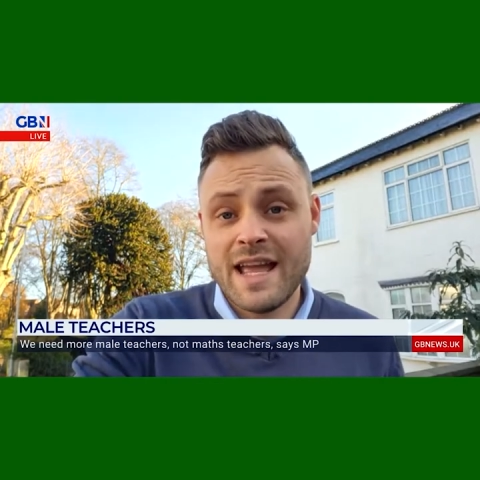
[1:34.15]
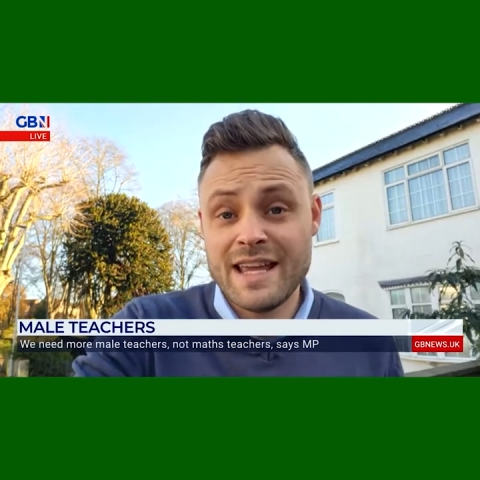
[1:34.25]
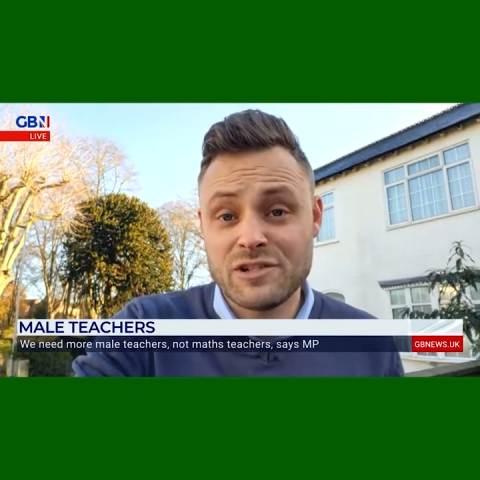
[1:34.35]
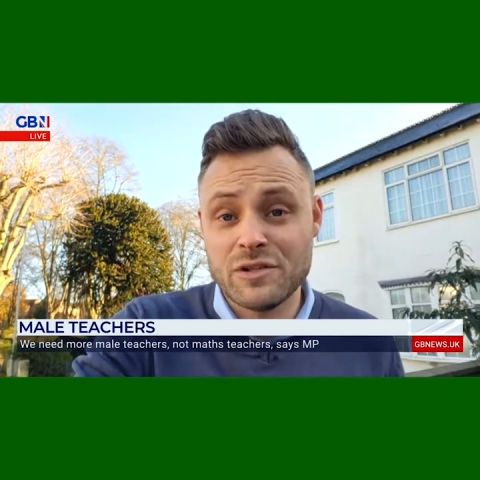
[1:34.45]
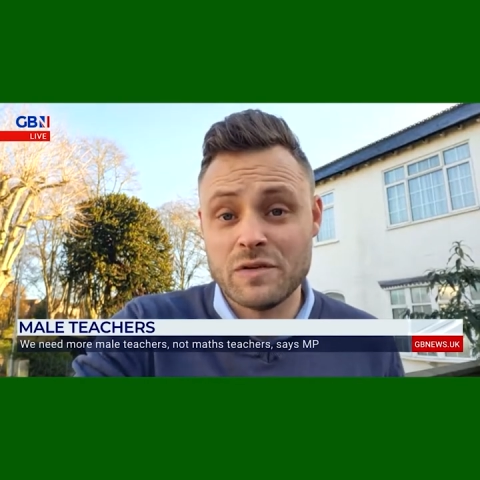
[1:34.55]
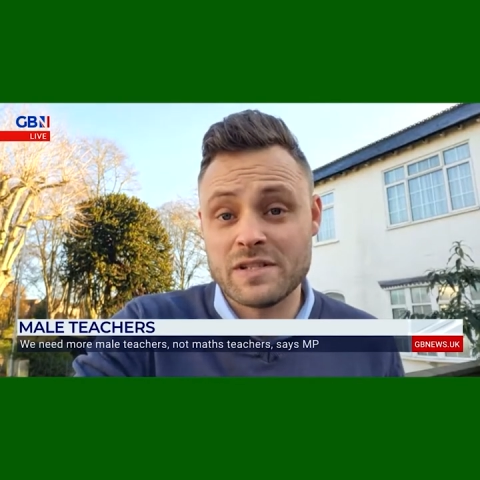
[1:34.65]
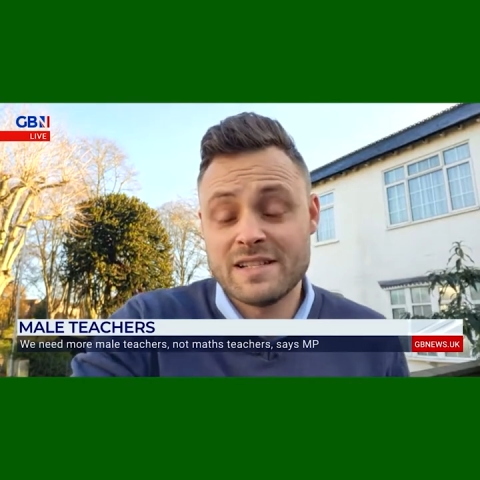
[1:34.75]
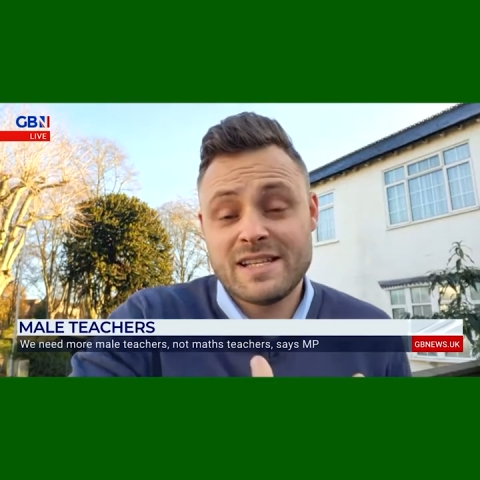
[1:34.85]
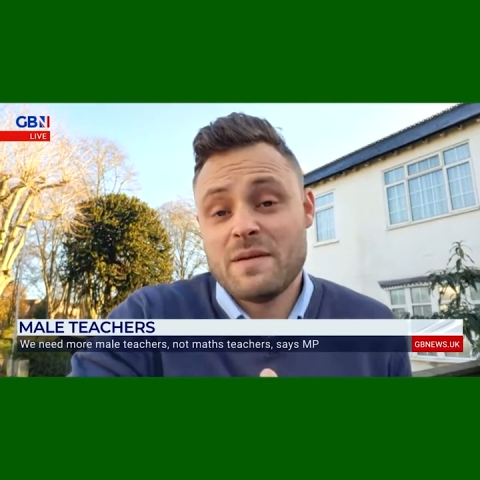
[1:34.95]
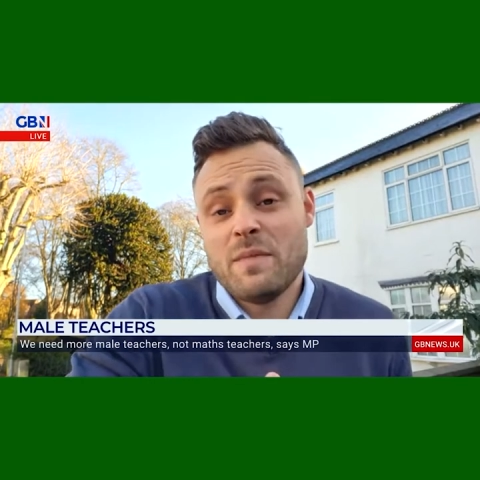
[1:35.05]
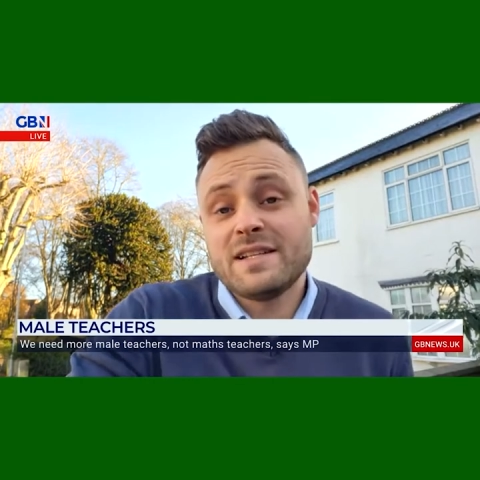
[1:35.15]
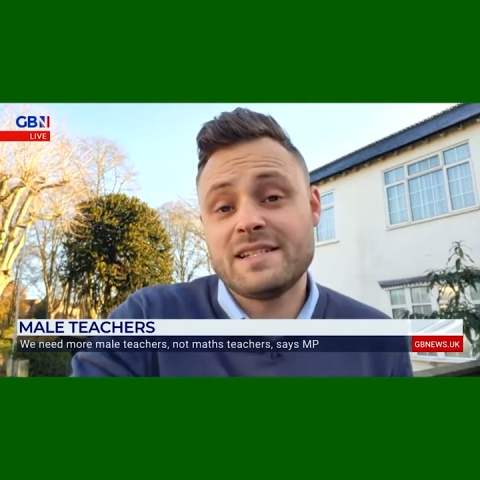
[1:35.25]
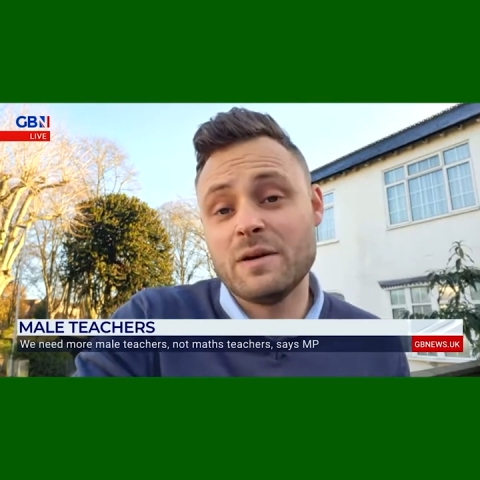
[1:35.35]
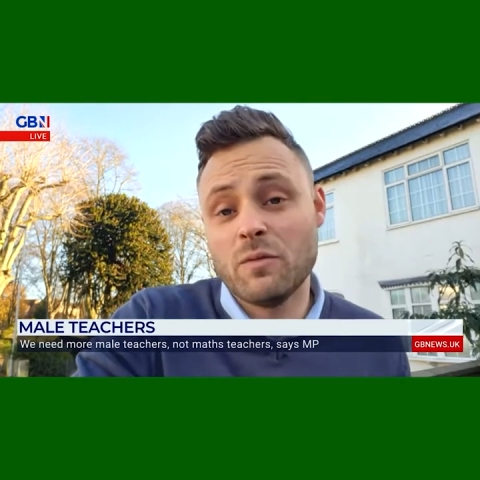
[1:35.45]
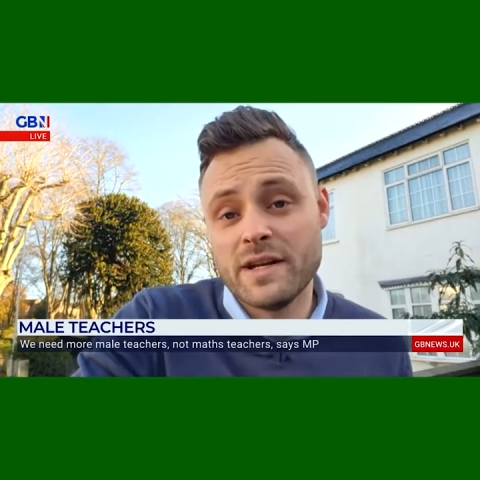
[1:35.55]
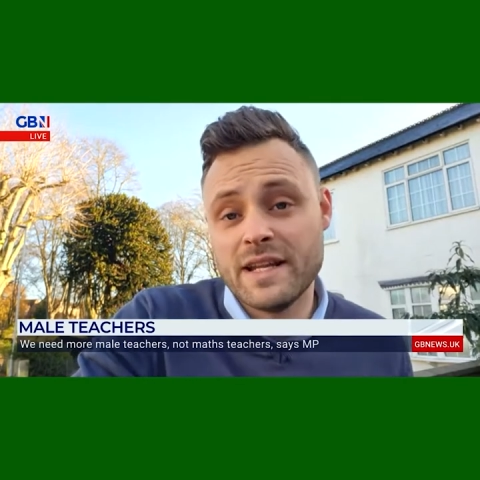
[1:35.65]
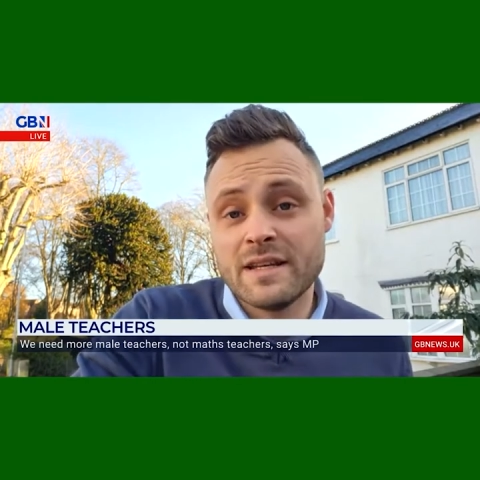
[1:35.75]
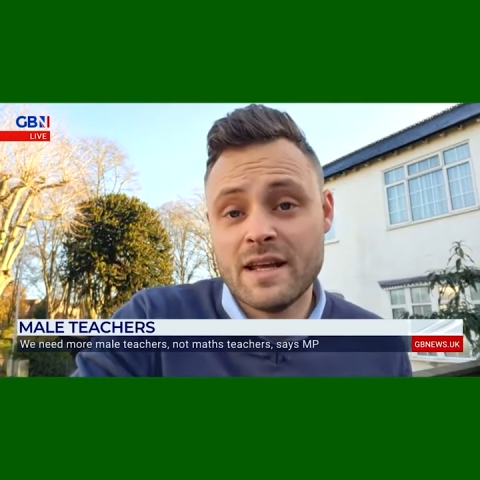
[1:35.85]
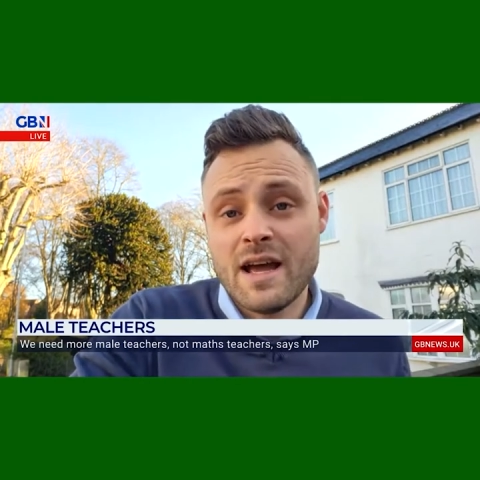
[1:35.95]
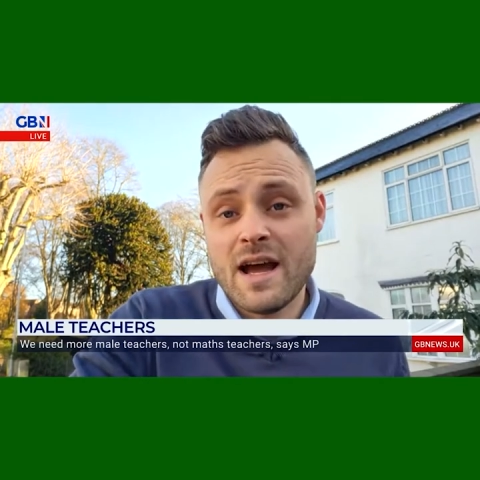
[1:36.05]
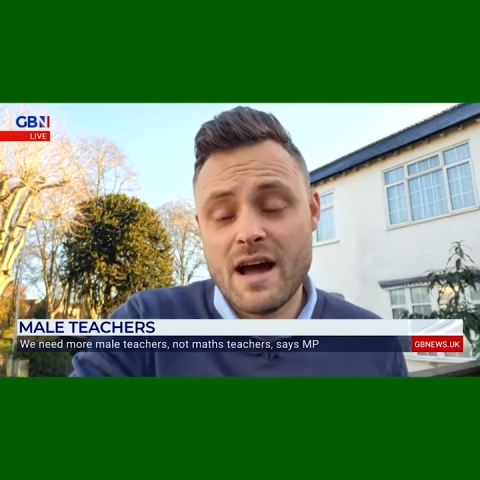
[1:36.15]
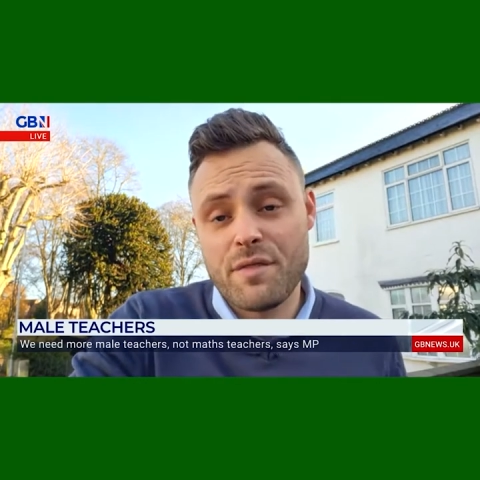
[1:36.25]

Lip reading: issues. And say, in my seat, one in